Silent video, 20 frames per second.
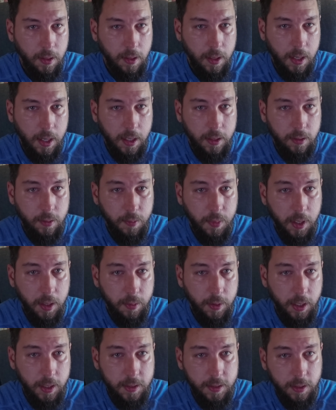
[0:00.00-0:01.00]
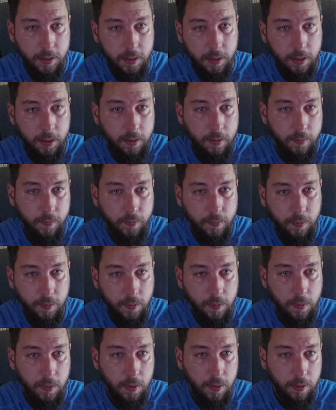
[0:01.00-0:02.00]
And the perplexity,
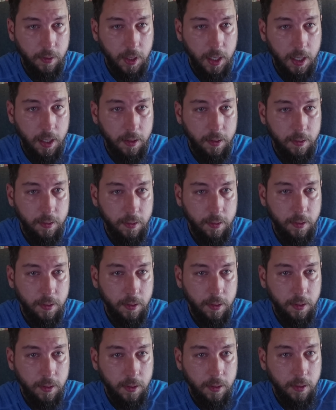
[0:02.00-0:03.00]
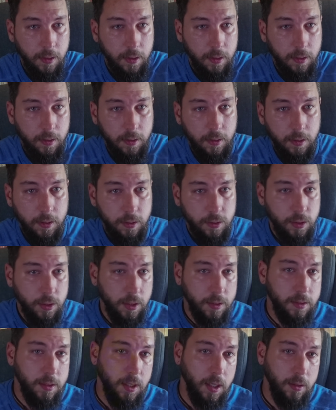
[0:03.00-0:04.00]
again, is
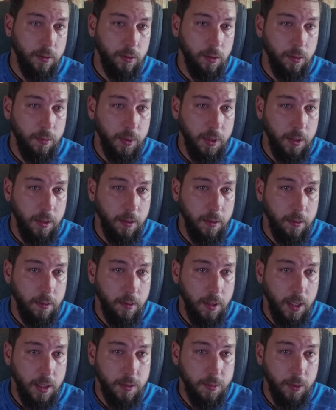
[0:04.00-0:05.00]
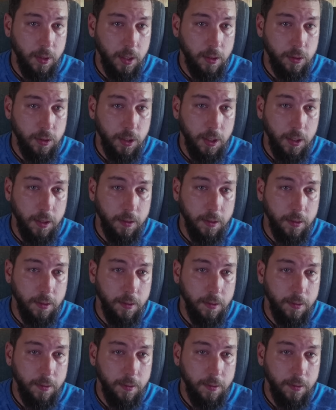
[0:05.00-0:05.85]
just the entropy exponentiated.